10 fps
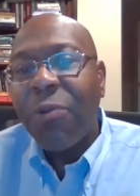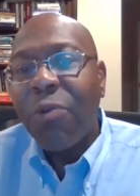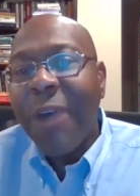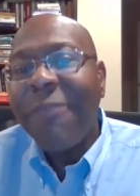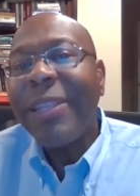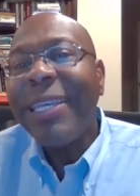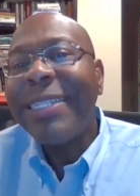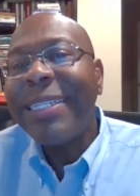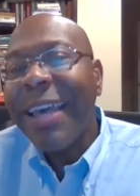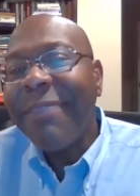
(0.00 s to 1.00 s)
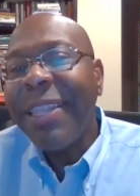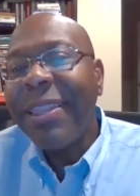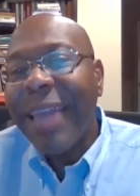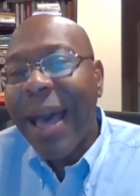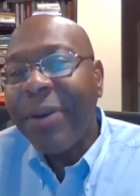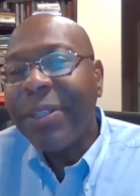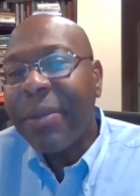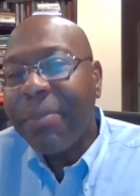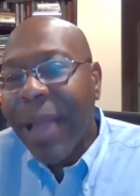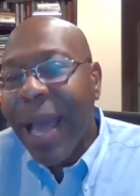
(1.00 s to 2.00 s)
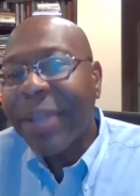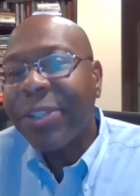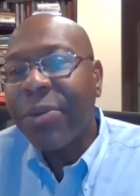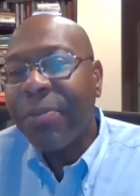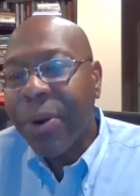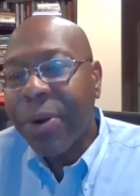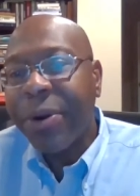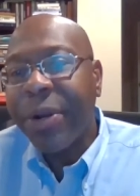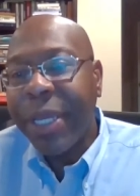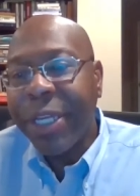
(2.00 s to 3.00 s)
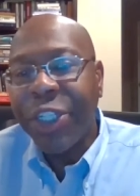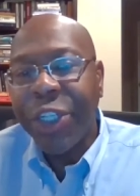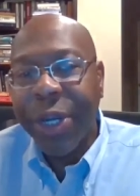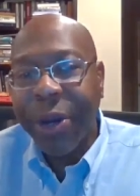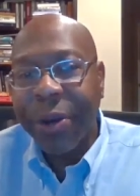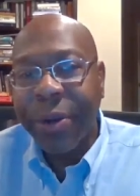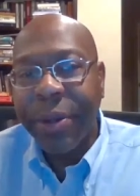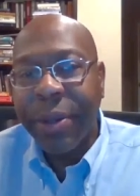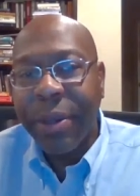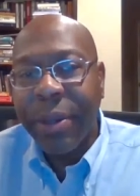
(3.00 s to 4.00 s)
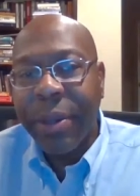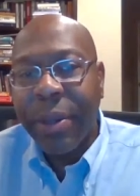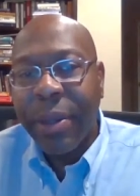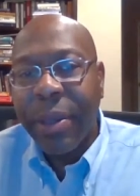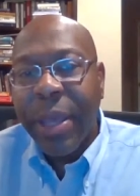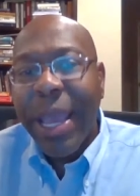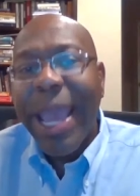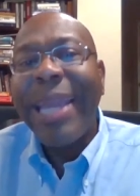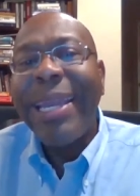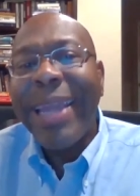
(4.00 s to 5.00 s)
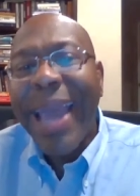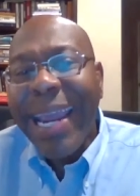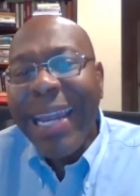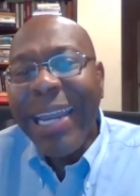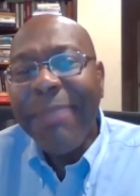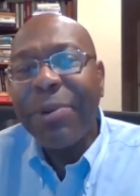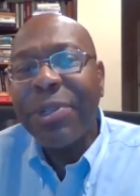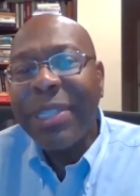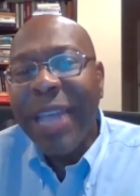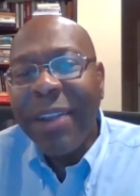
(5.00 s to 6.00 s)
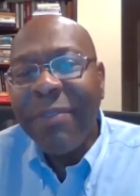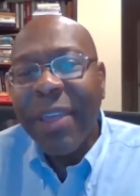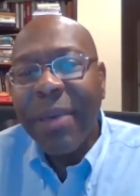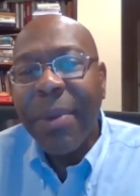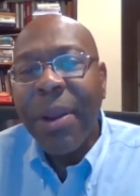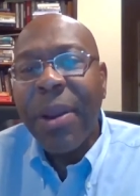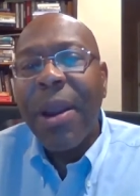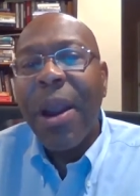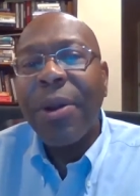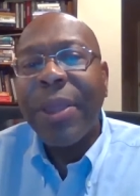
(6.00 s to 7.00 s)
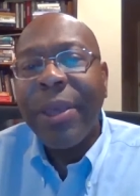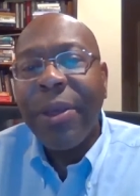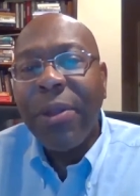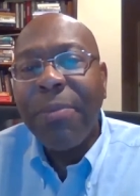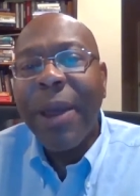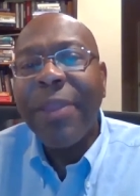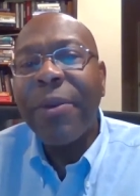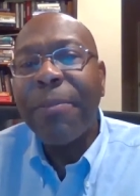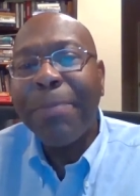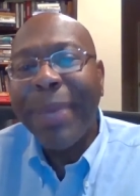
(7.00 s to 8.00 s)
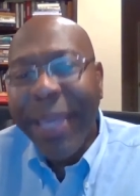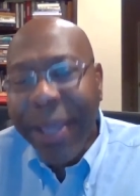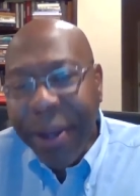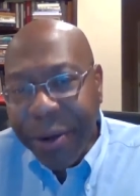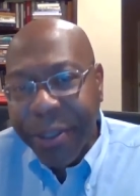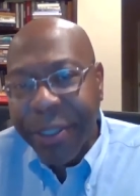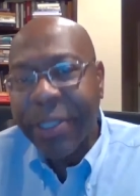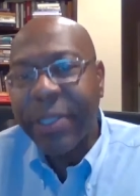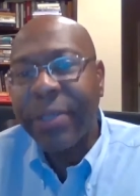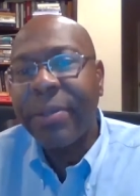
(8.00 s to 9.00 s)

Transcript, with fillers: Roughly seven thousand Blacks are murdered each year, and ninety percent of them are killed by their peers.